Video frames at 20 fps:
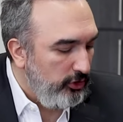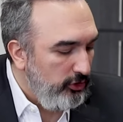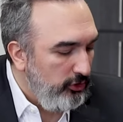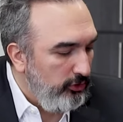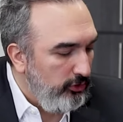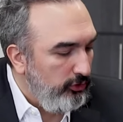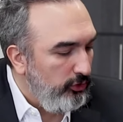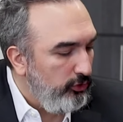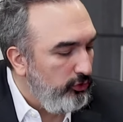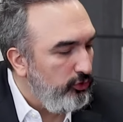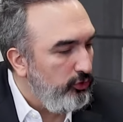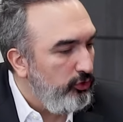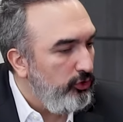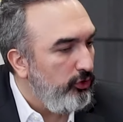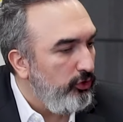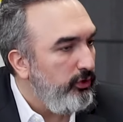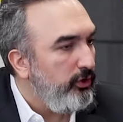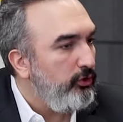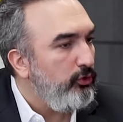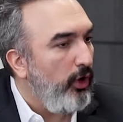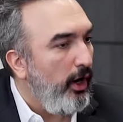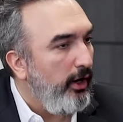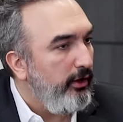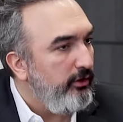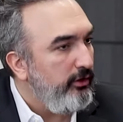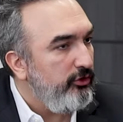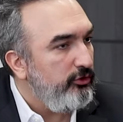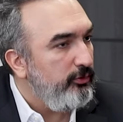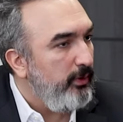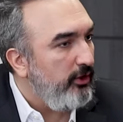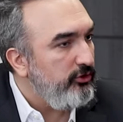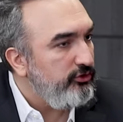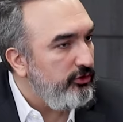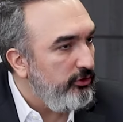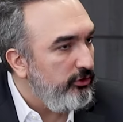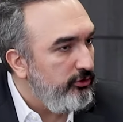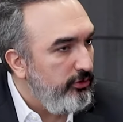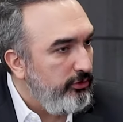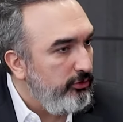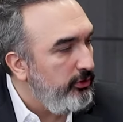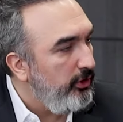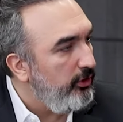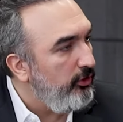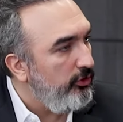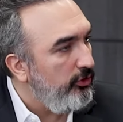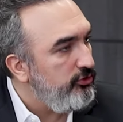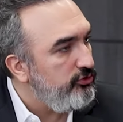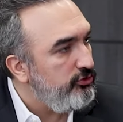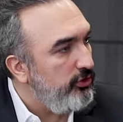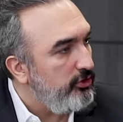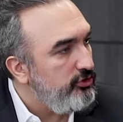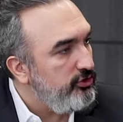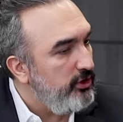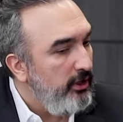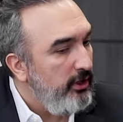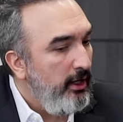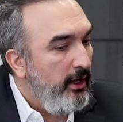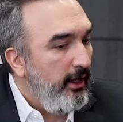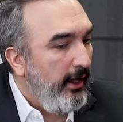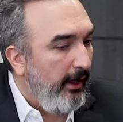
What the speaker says: you do your required inspections through the construction,